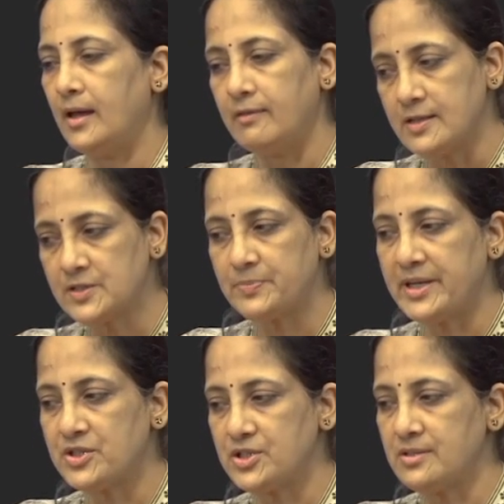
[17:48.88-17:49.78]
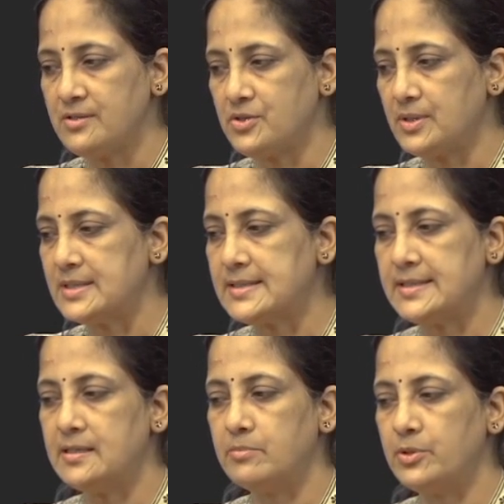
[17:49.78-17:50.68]
In this picture, you can
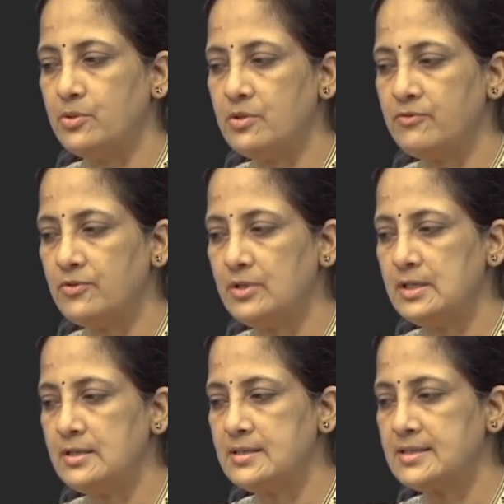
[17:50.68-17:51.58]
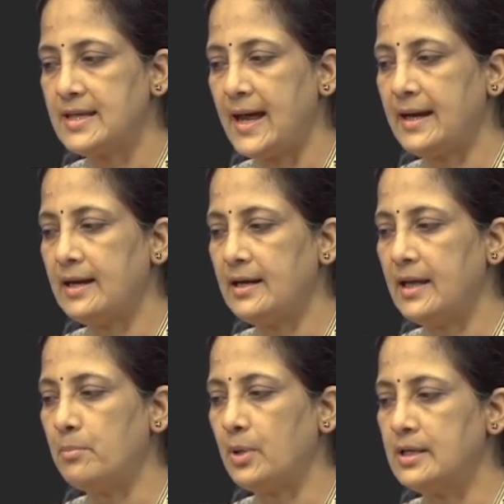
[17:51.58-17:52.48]
see a beautiful saddle
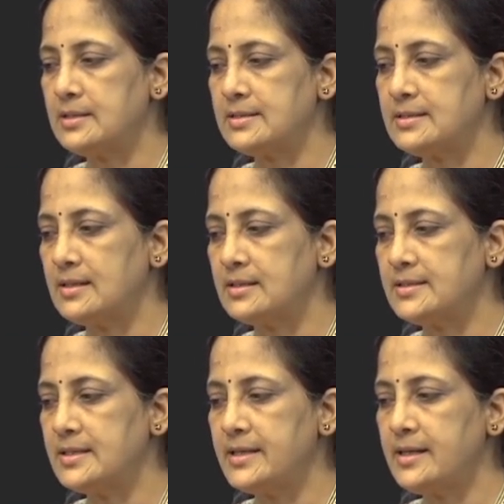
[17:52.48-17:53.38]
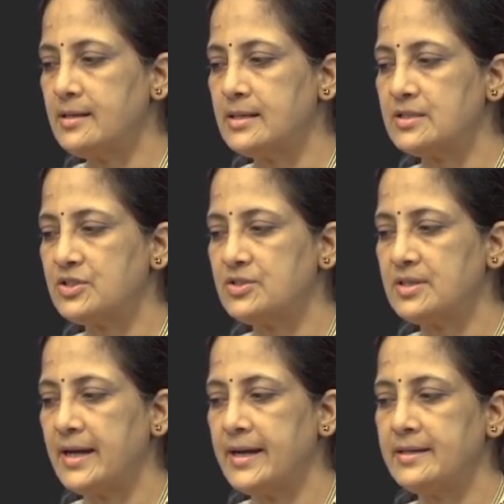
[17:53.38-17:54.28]
embolus sitting
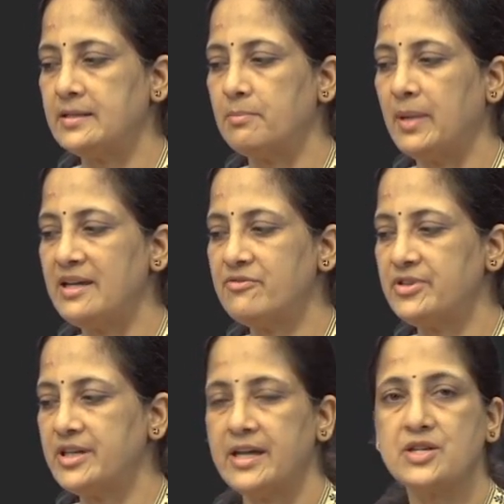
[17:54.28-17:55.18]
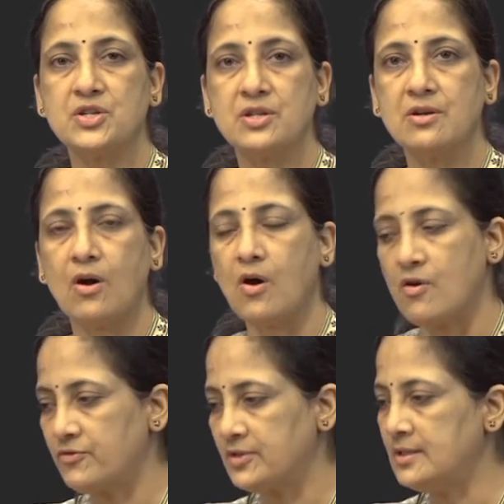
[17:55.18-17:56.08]
astride the bifurcation
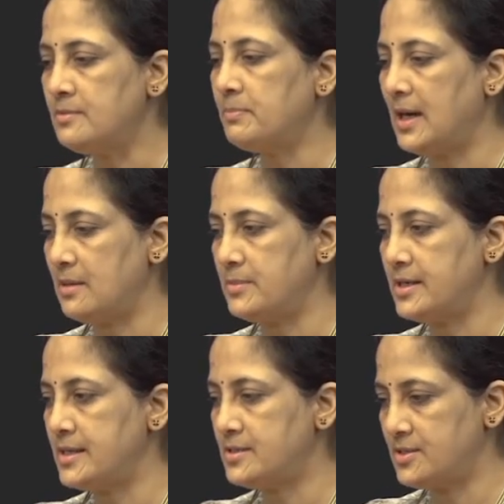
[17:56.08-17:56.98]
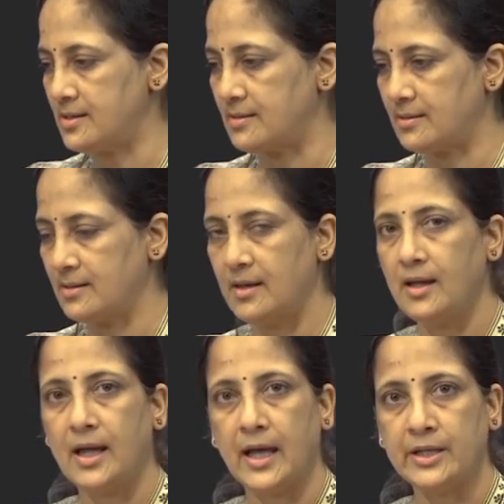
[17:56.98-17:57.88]
of the pulmonary trunk.
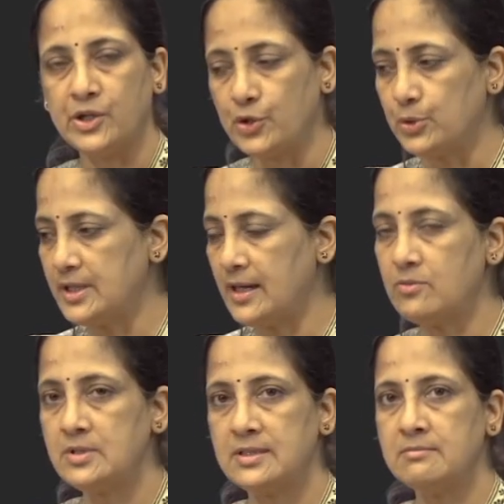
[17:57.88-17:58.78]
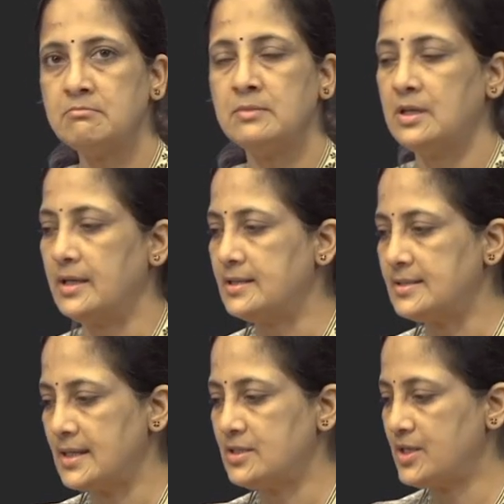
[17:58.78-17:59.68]
And you know the outcome in
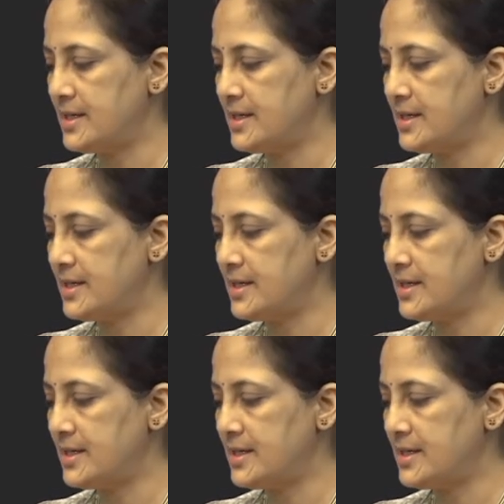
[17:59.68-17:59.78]
such